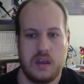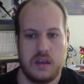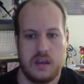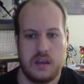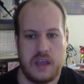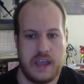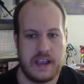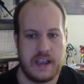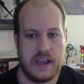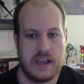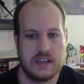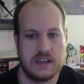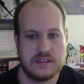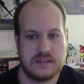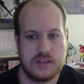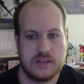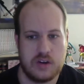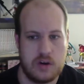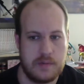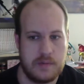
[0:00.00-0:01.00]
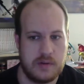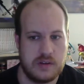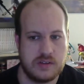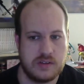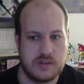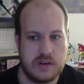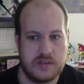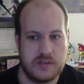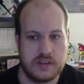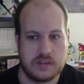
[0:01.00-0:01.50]
Hey guys, I hope you
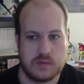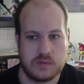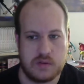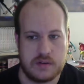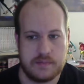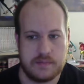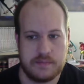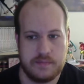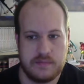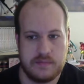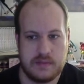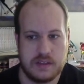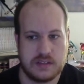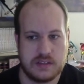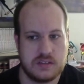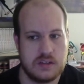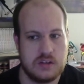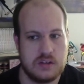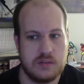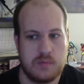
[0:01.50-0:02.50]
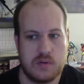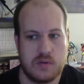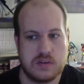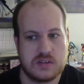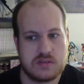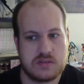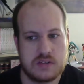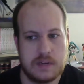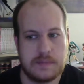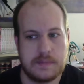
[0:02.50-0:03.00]
enjoyed this one. It's a little more
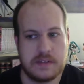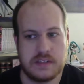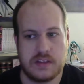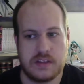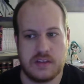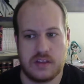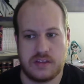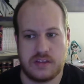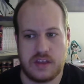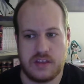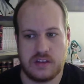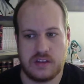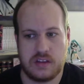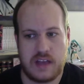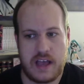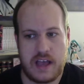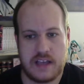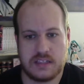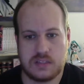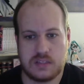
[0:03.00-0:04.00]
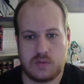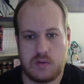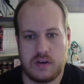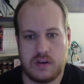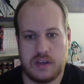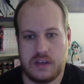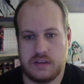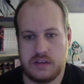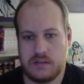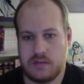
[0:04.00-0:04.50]
scripted than the last one,
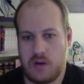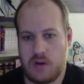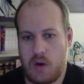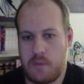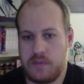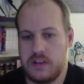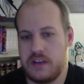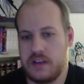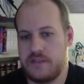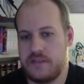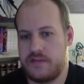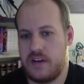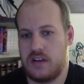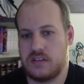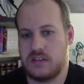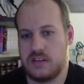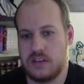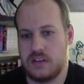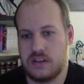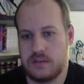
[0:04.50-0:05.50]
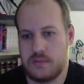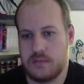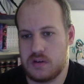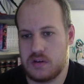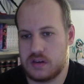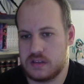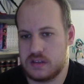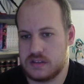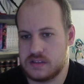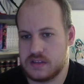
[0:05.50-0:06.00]
and hopefully it felt a little
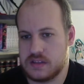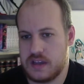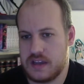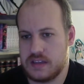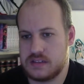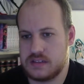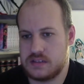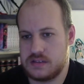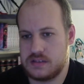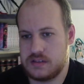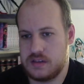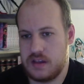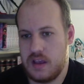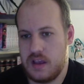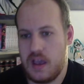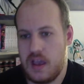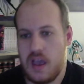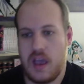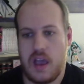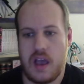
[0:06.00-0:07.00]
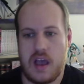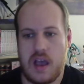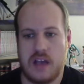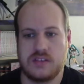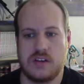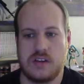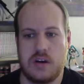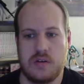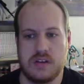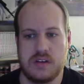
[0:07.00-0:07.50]
more concise.
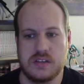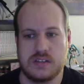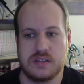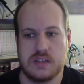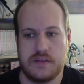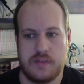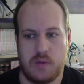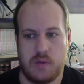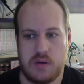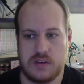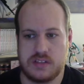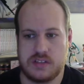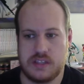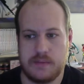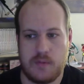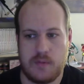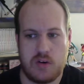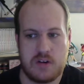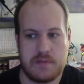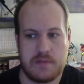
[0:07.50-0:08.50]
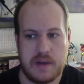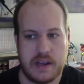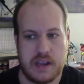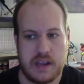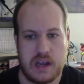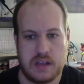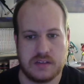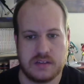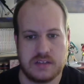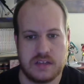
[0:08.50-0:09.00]
As always, if you want to see more of my
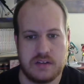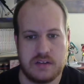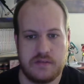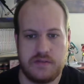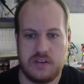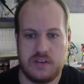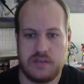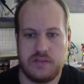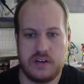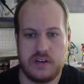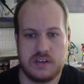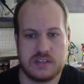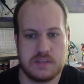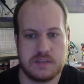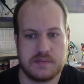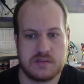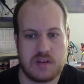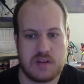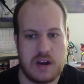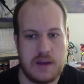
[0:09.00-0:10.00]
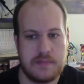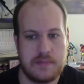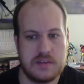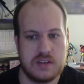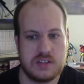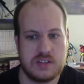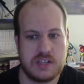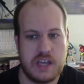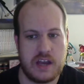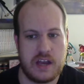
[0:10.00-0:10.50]
content, feel free to subscribe to the
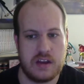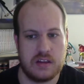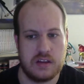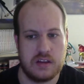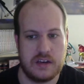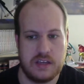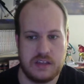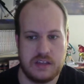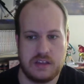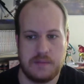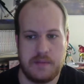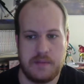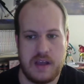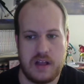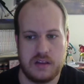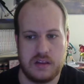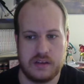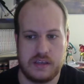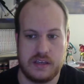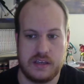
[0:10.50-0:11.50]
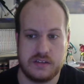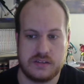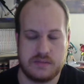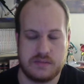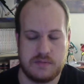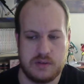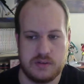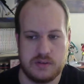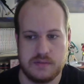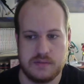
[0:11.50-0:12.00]
channel and hit the bell in case
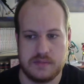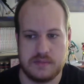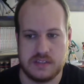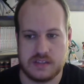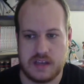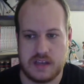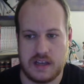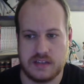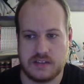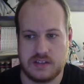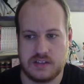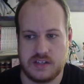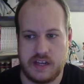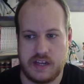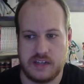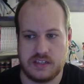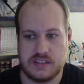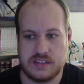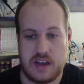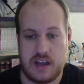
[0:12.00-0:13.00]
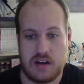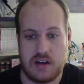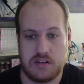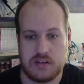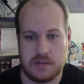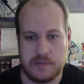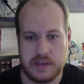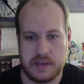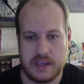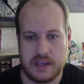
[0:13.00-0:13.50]
YouTube decides to change its
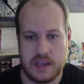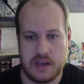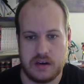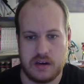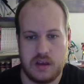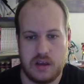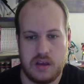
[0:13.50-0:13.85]
algorithm again.